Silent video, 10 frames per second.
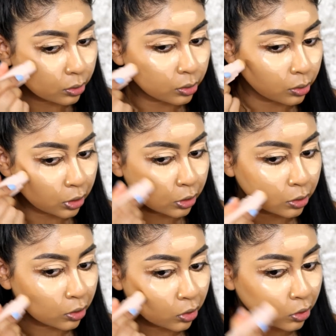
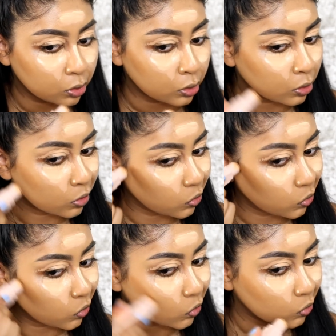
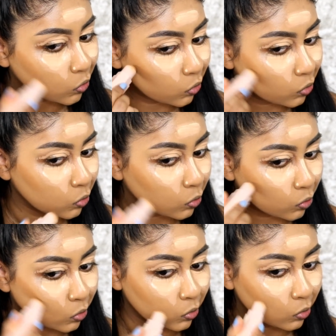
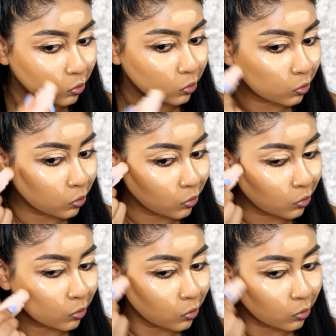
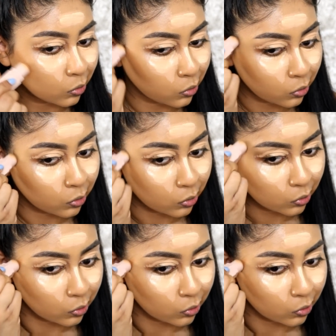(no one is talking)